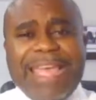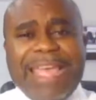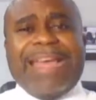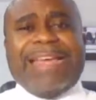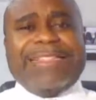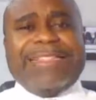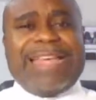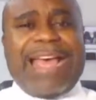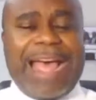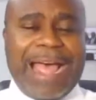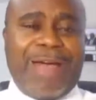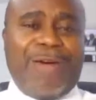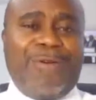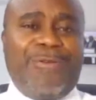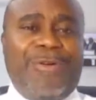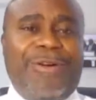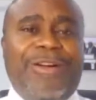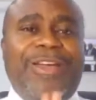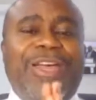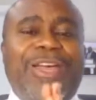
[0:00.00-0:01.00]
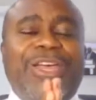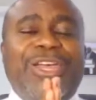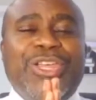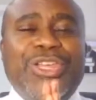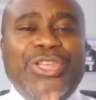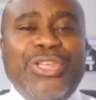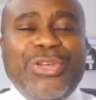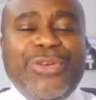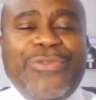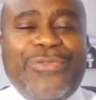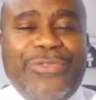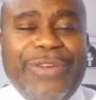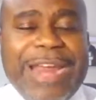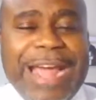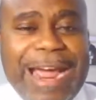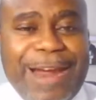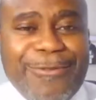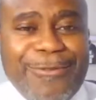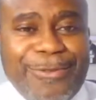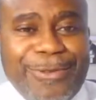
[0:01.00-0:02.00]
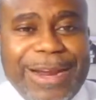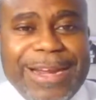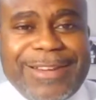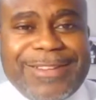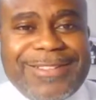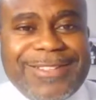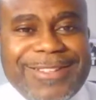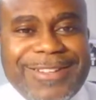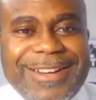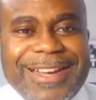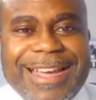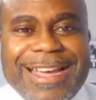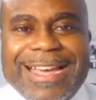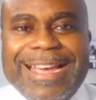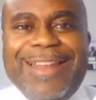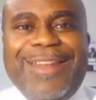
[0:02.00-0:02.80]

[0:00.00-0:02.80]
as our youth director